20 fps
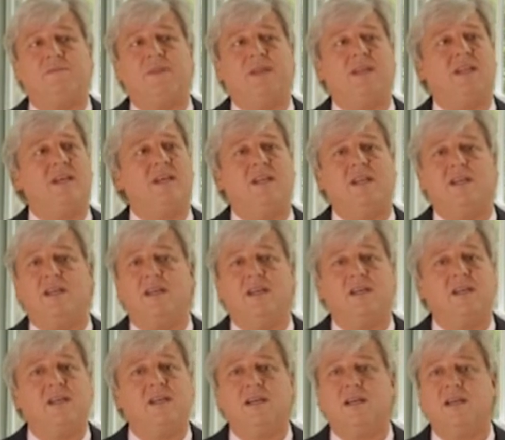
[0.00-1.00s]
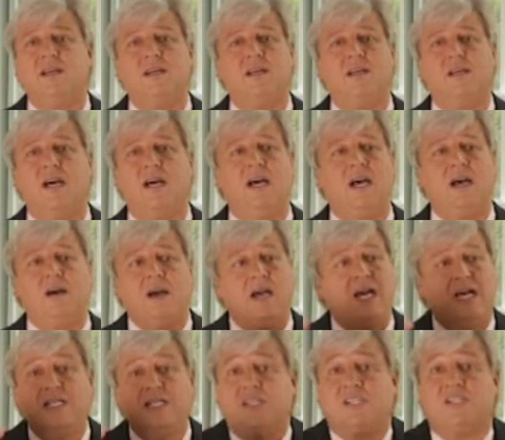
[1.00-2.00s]
I'm thinking,
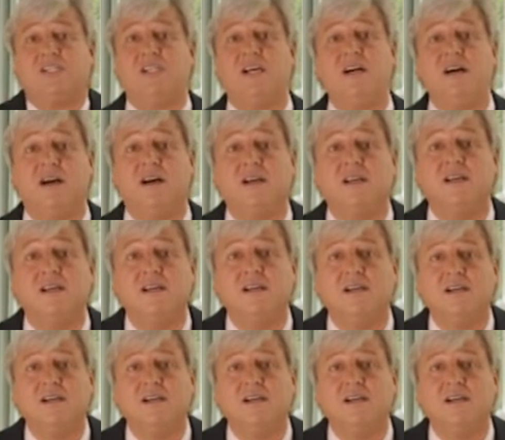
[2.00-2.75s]
I just sunk.